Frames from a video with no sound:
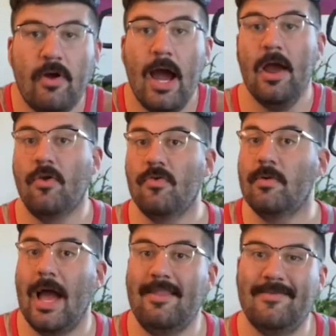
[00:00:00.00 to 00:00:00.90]
I also
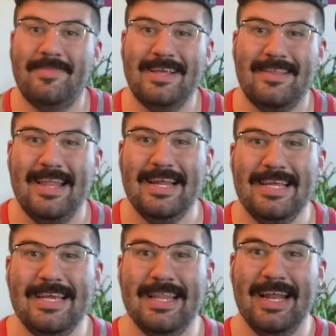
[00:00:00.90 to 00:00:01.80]
got some things at
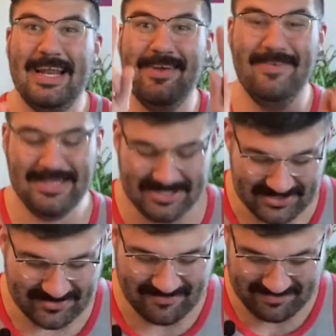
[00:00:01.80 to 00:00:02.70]
IKEA that I can't wait to show
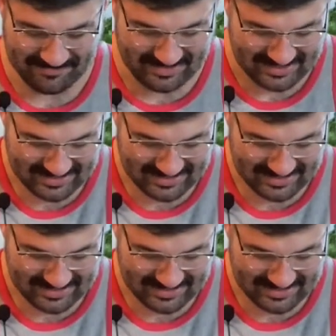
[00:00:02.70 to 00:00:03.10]
everyone.